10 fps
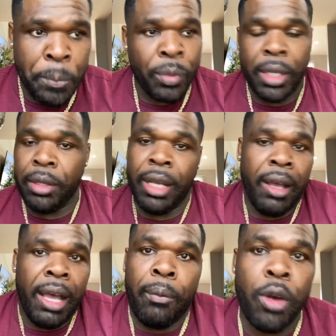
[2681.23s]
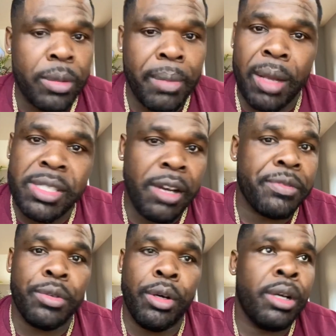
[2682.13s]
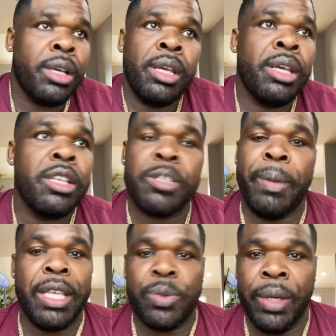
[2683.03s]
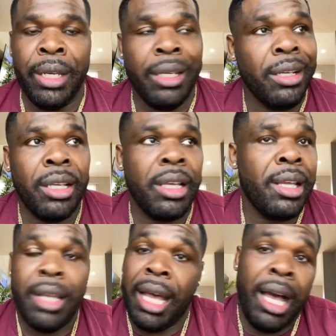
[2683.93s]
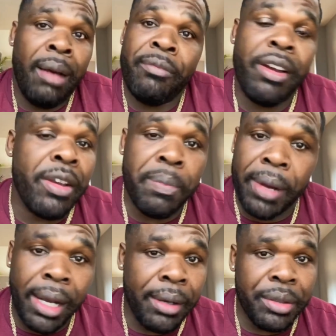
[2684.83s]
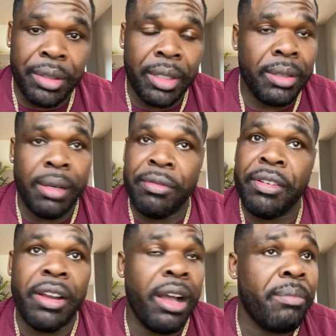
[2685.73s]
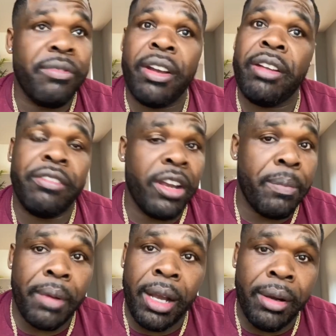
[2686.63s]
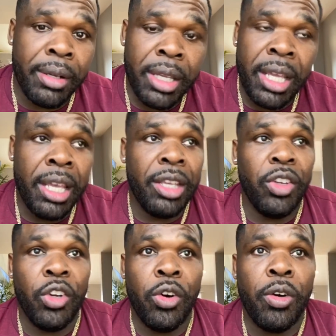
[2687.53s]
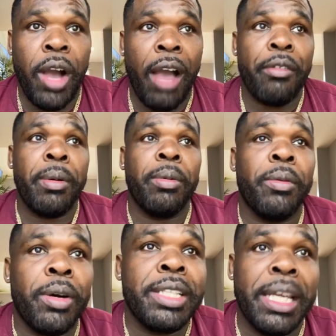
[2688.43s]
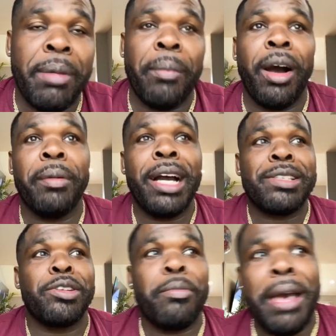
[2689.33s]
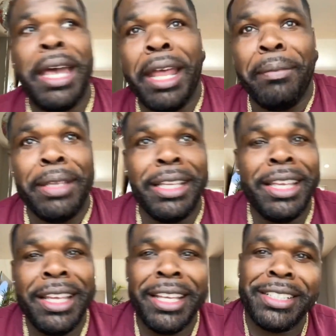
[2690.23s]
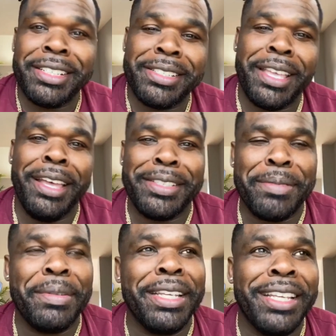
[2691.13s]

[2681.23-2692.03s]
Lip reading: You know, I've worked myself to a space where I'm very proud. You know, I'm very, very proud. You know, I remember one day my mom got so mad at me. She said to me,